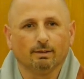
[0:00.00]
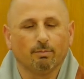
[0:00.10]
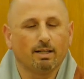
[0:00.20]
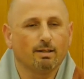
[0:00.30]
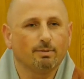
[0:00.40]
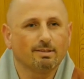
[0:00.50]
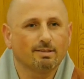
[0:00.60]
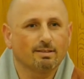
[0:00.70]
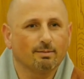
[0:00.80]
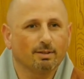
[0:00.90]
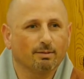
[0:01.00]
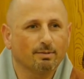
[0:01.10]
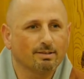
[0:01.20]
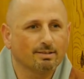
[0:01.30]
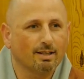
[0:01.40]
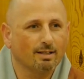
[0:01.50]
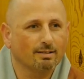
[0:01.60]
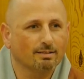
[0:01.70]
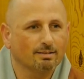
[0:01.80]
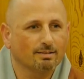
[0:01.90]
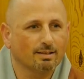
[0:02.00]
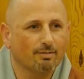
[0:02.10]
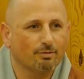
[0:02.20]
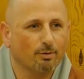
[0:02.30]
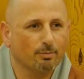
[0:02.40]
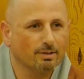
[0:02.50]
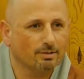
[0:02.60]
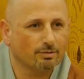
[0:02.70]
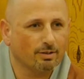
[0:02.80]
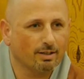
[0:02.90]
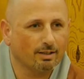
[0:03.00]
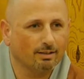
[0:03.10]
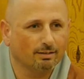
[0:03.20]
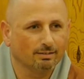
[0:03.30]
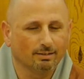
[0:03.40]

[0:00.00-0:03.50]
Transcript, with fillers: My name is Tamir Massas. I'm from Israel.